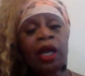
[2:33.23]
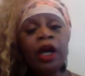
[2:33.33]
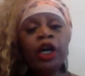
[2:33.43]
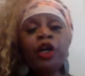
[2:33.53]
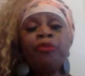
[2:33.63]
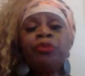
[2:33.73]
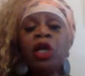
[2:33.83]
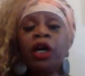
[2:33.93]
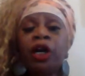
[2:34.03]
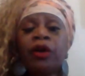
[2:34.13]

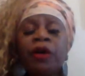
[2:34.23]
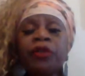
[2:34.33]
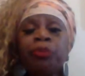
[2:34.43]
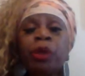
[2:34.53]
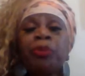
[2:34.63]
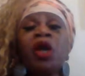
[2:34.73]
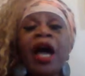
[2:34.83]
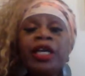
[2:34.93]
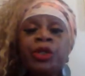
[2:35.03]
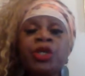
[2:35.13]
the
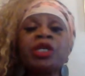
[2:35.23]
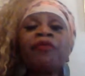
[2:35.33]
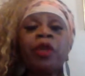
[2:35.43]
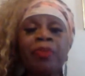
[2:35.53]
proprietors of the